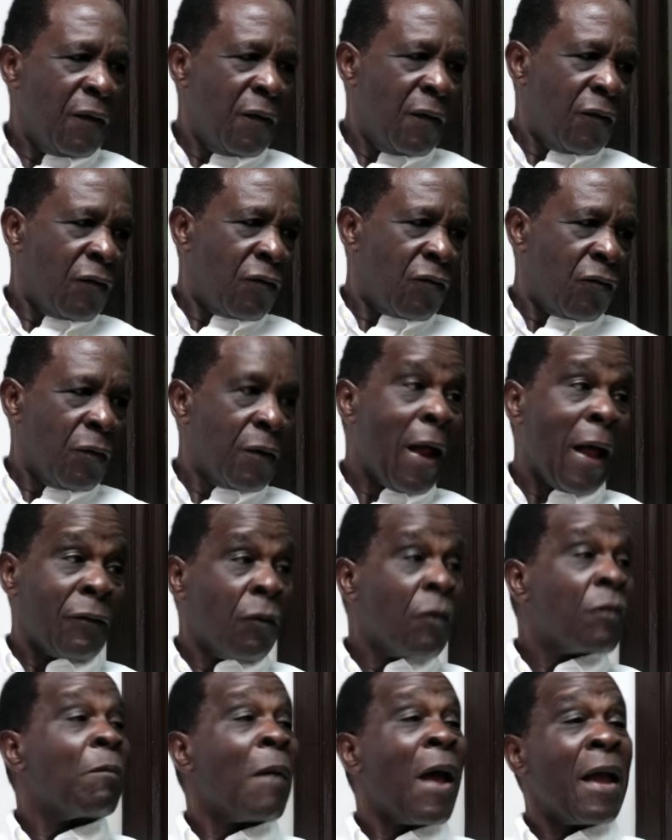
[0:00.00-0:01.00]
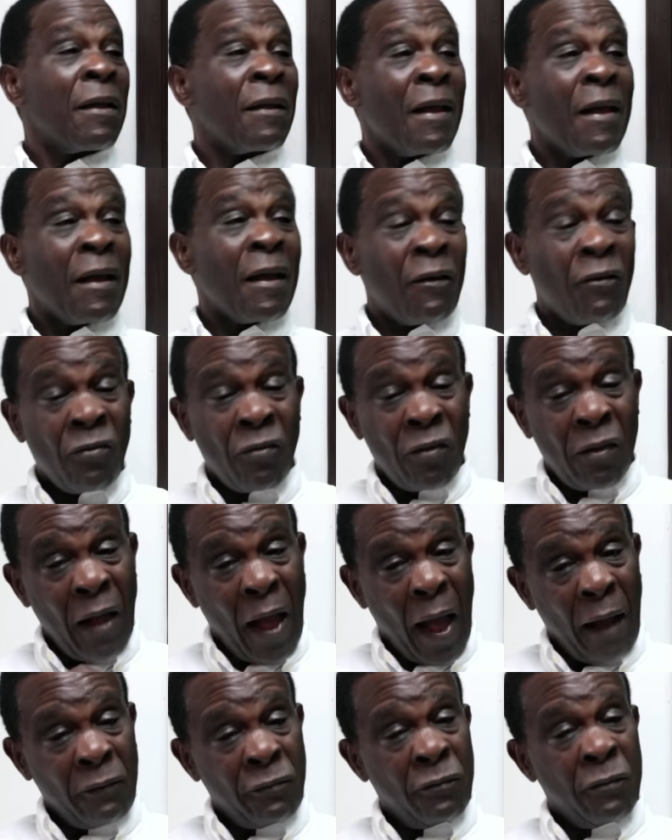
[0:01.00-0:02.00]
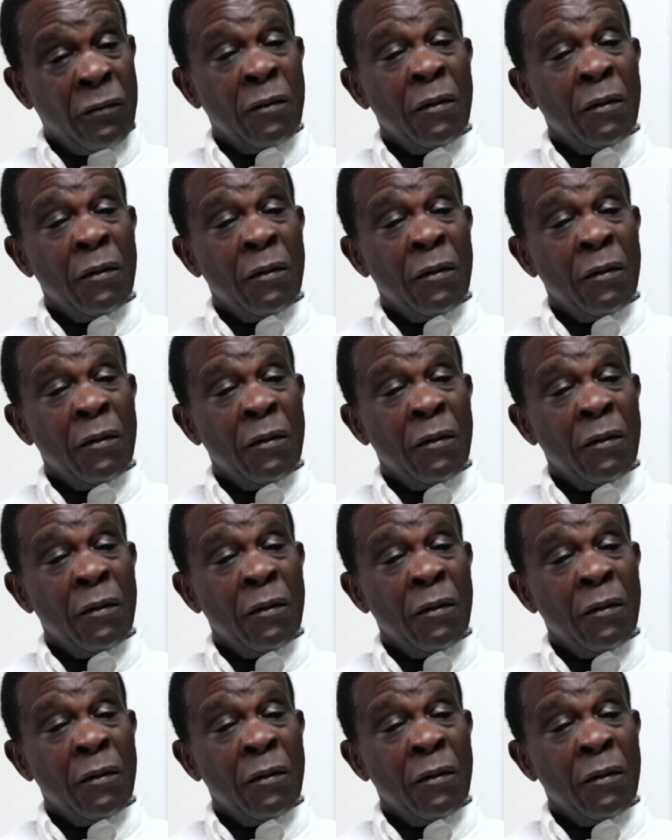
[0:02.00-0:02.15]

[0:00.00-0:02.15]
So that was my exact